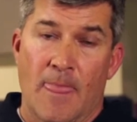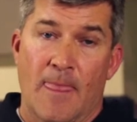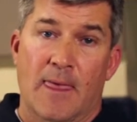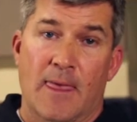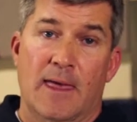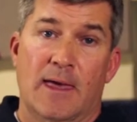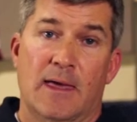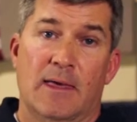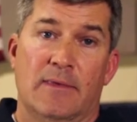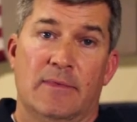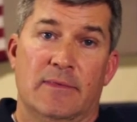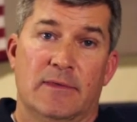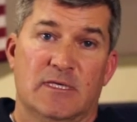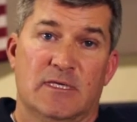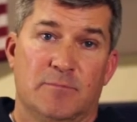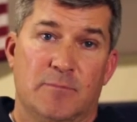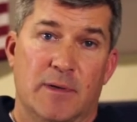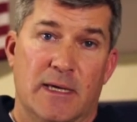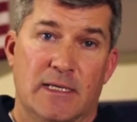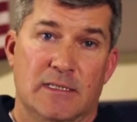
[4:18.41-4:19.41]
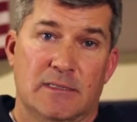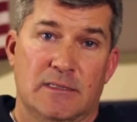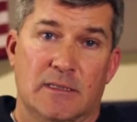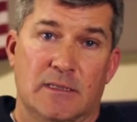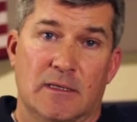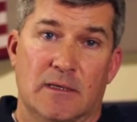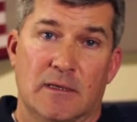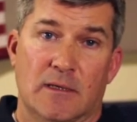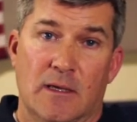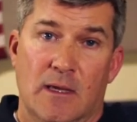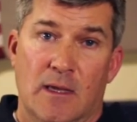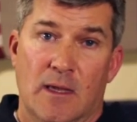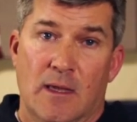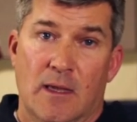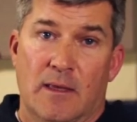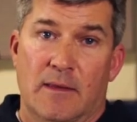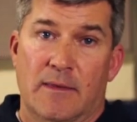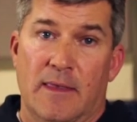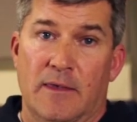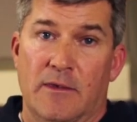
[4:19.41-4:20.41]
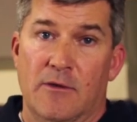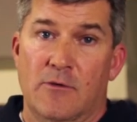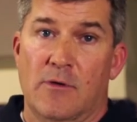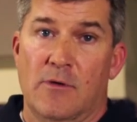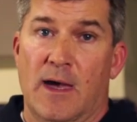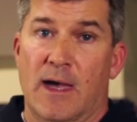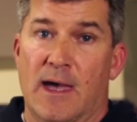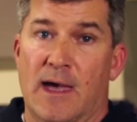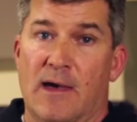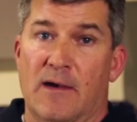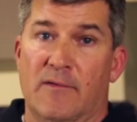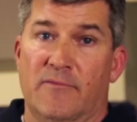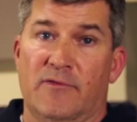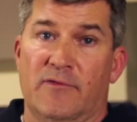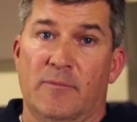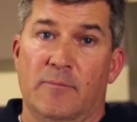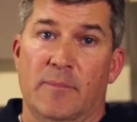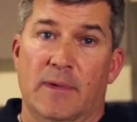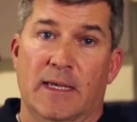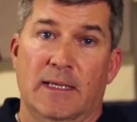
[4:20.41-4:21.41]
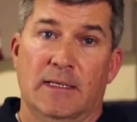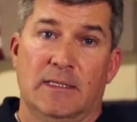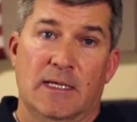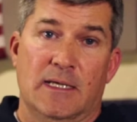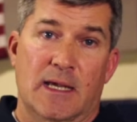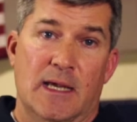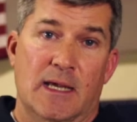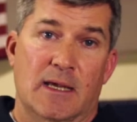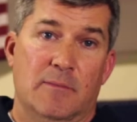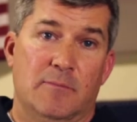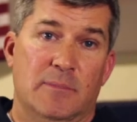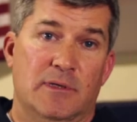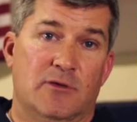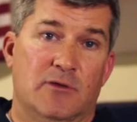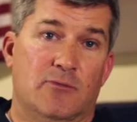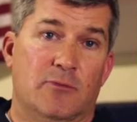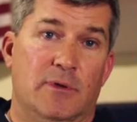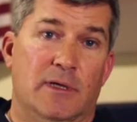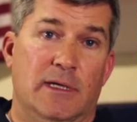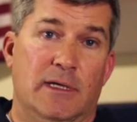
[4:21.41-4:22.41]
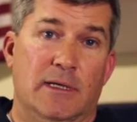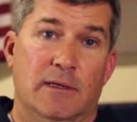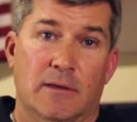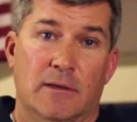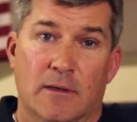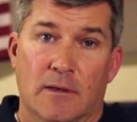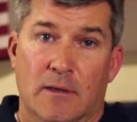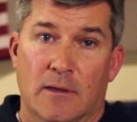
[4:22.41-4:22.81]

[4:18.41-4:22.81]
and the spacing that you have to maintain between